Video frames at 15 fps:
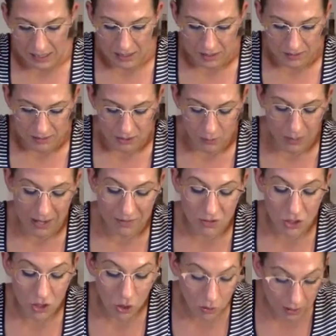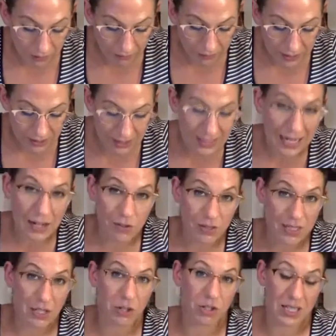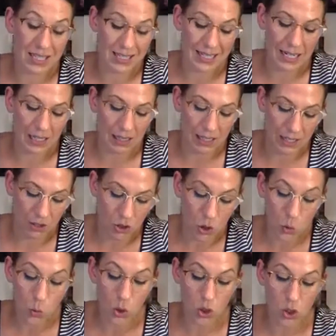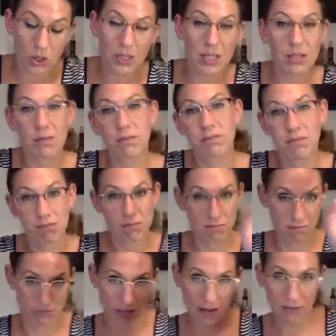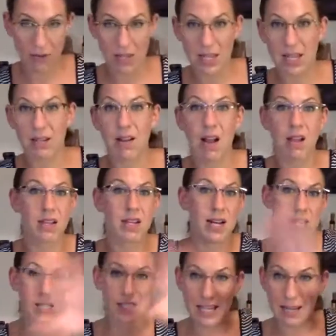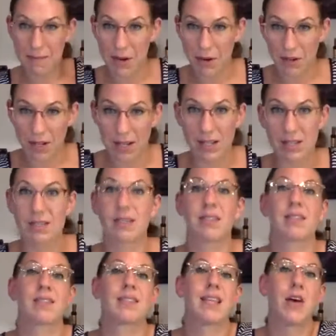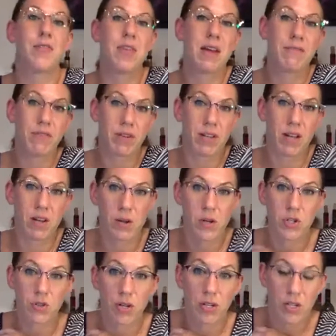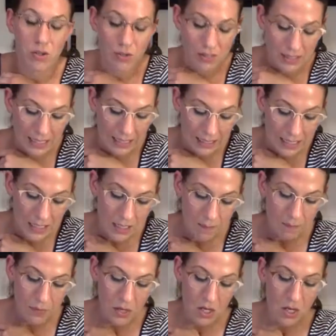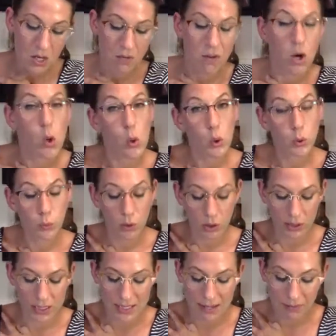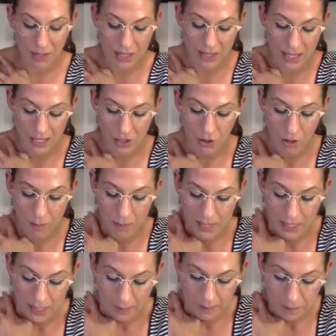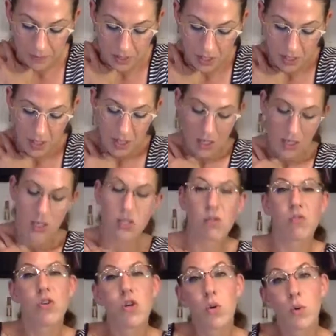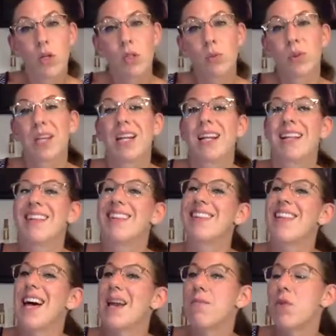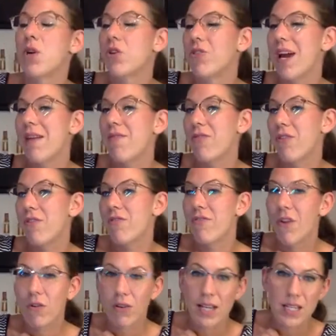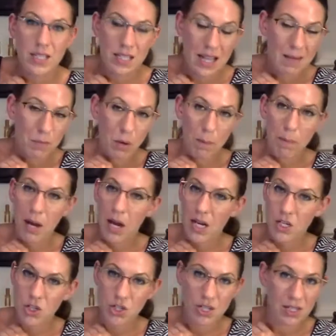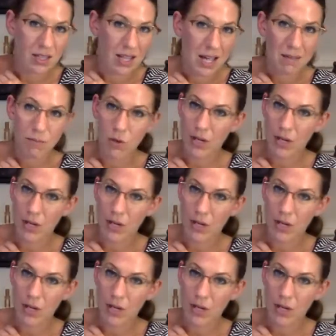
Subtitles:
So we have two different styles here distinctly. New World, everything colonized the Americas, South Africa, Australia, New Zealand. Old World is everything European. So New World, we're going to get a lot more grapefruit focus, a lot more pungent, a lot more